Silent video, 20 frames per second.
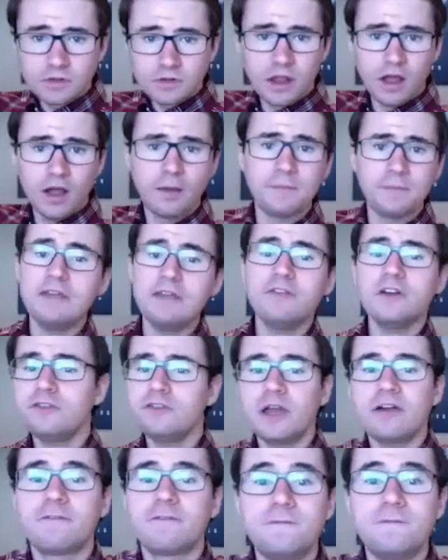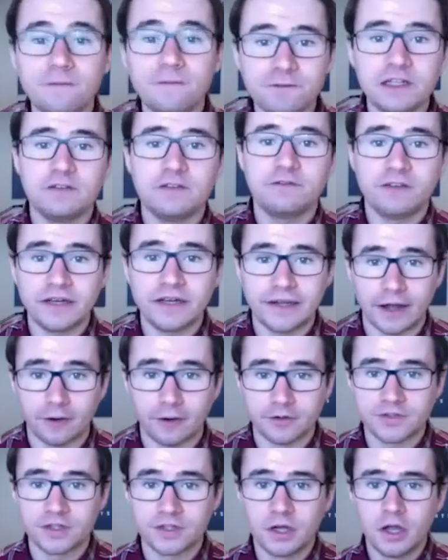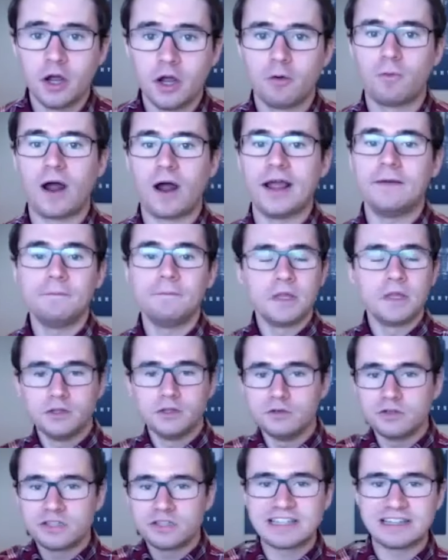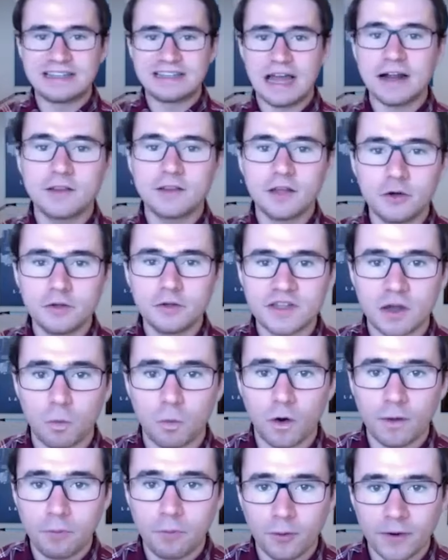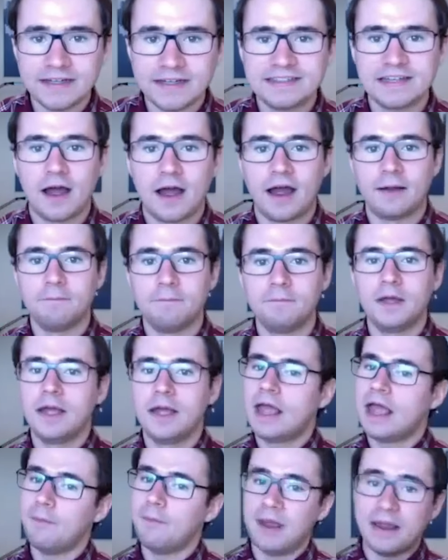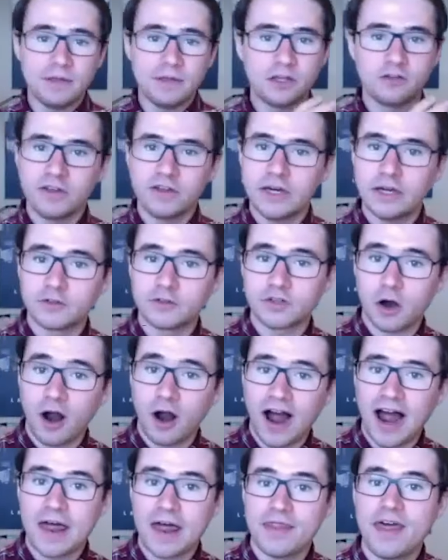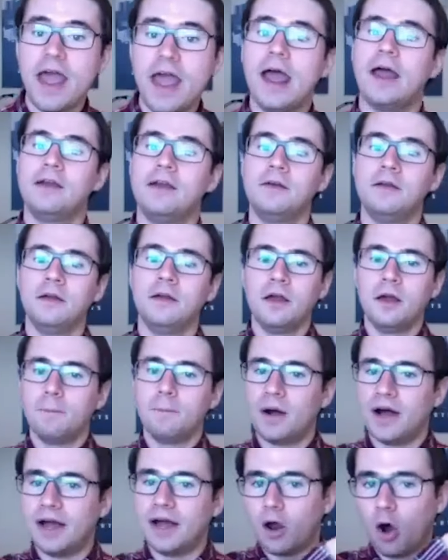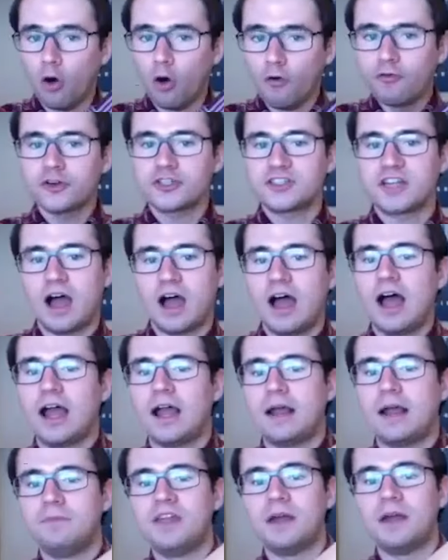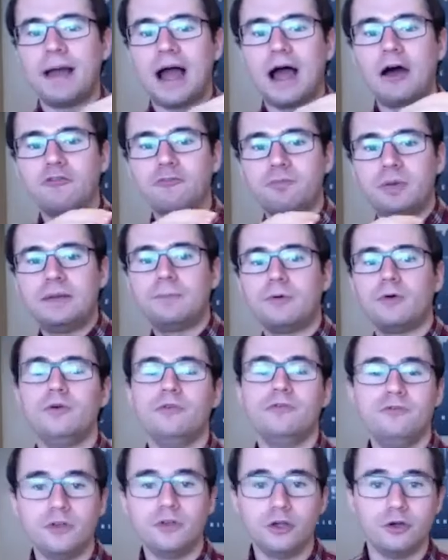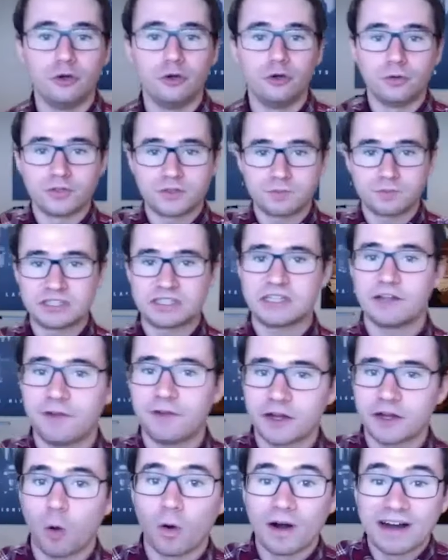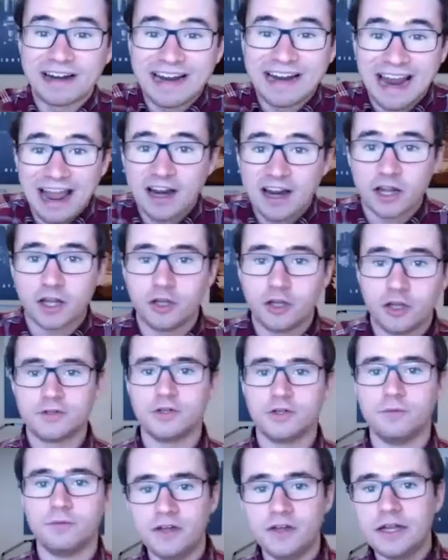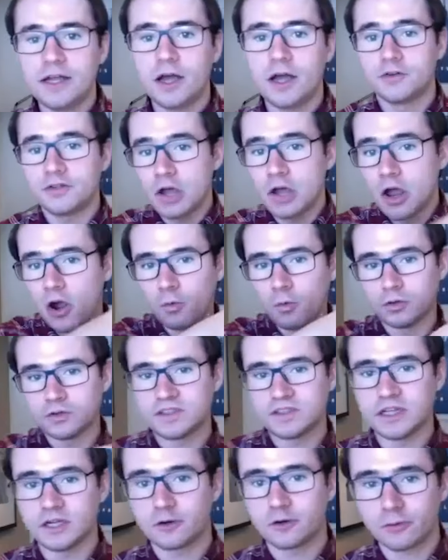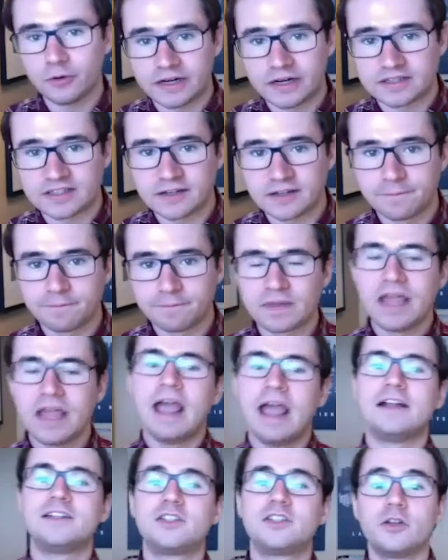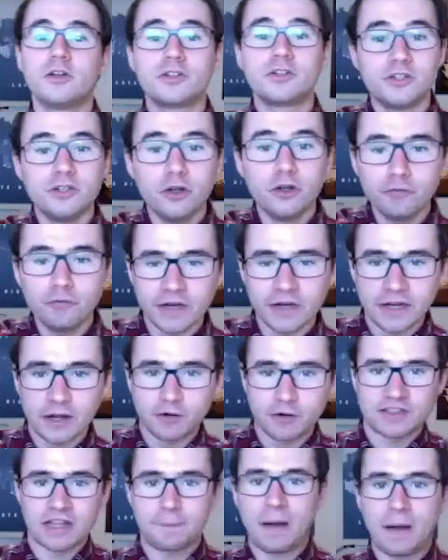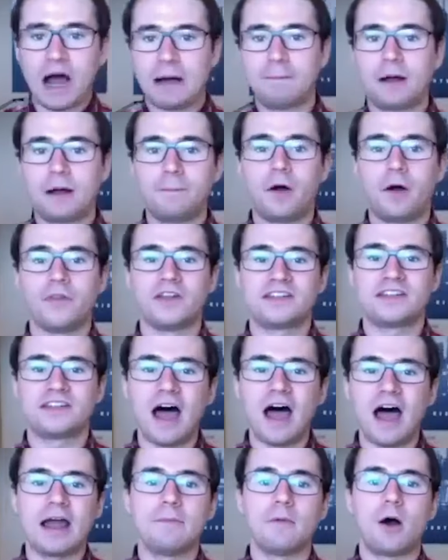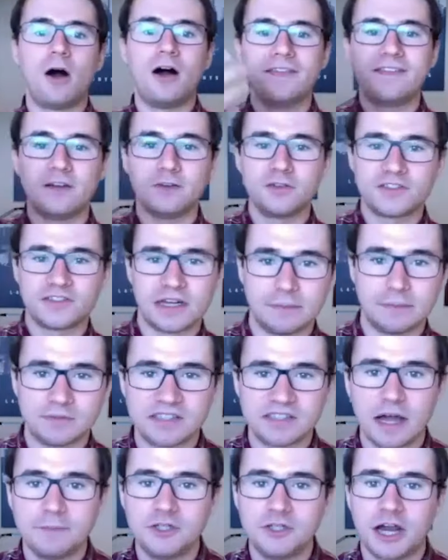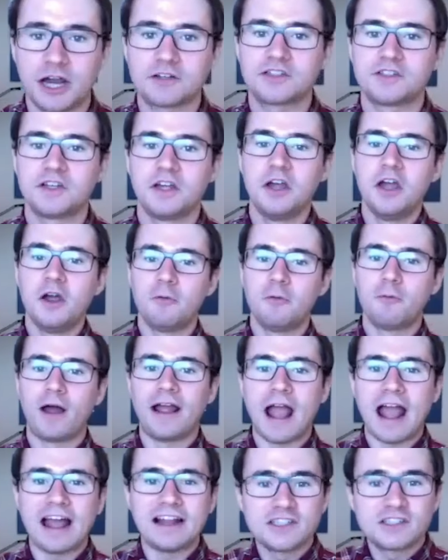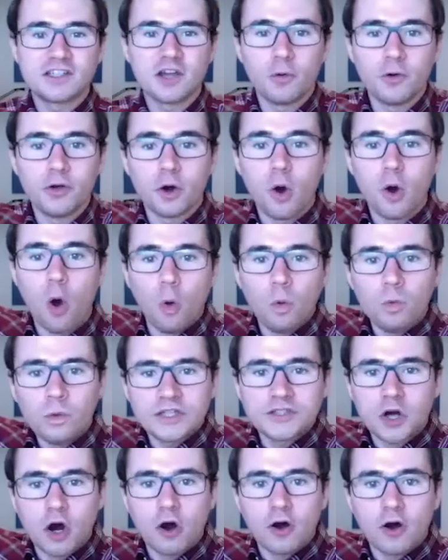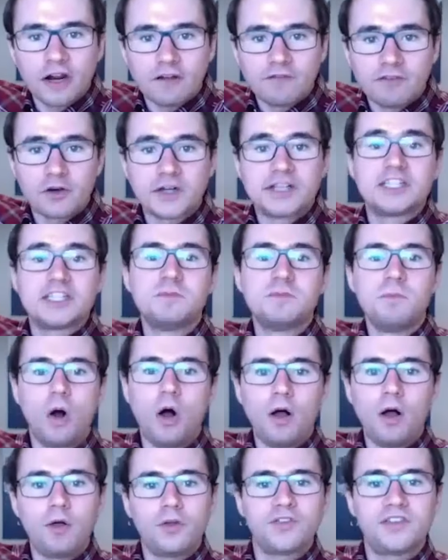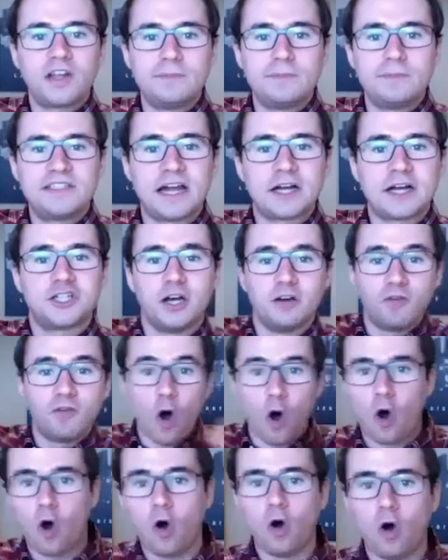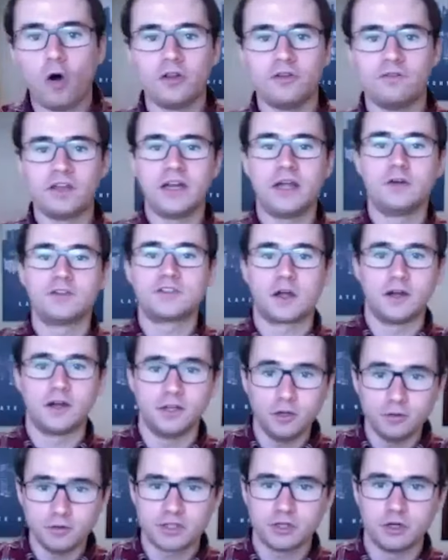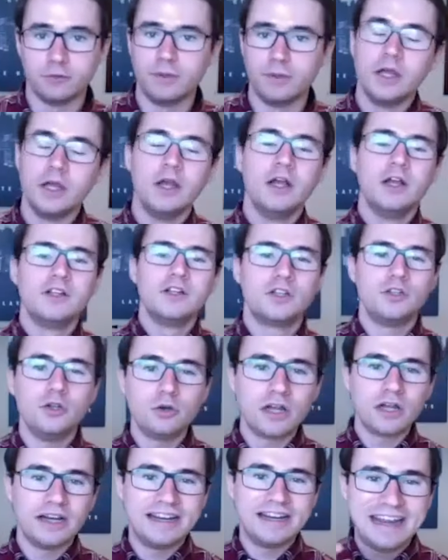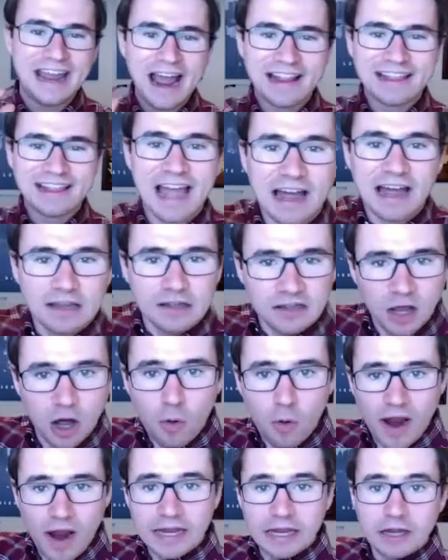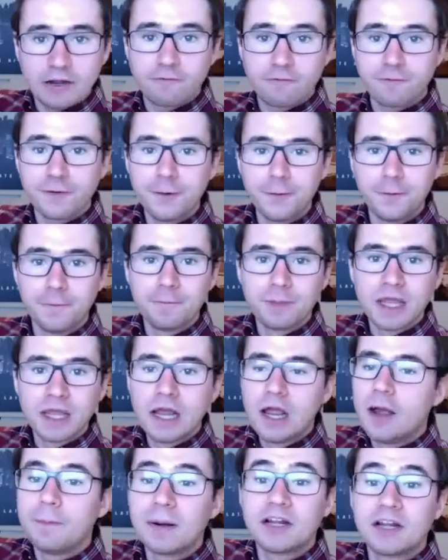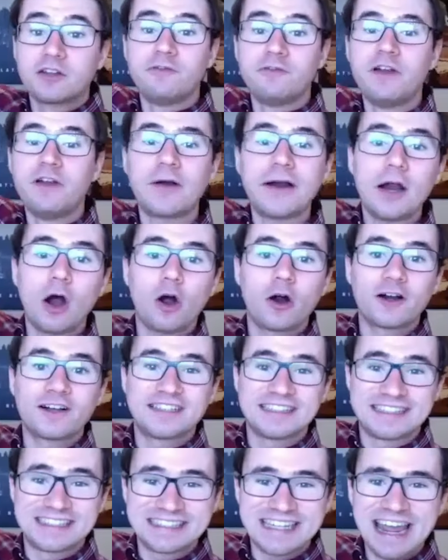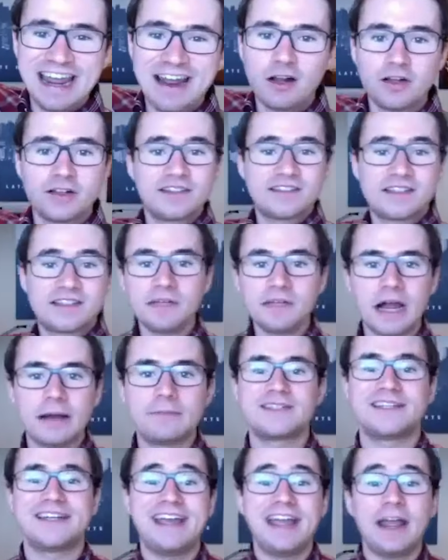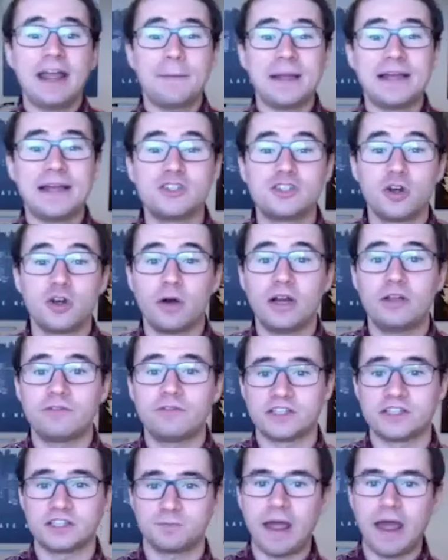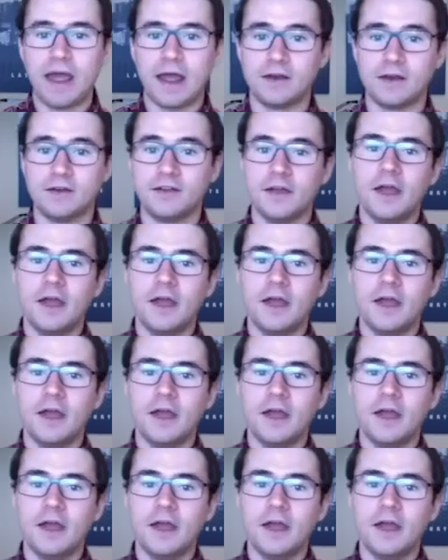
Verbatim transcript: um, even if you have fifty videos, right? You select those at one point in time, and maybe the videos are hot then, but over time, the amount of people who view specific organic YouTube videos will decrease. And so there's new videos that pop up all the time on those same subjects, right? And so you're only targeting a very small subsection of all the videos on YouTube. So you can get that low-hanging fruit, but it's very hard to scale. And sometimes the campaigns don't even spend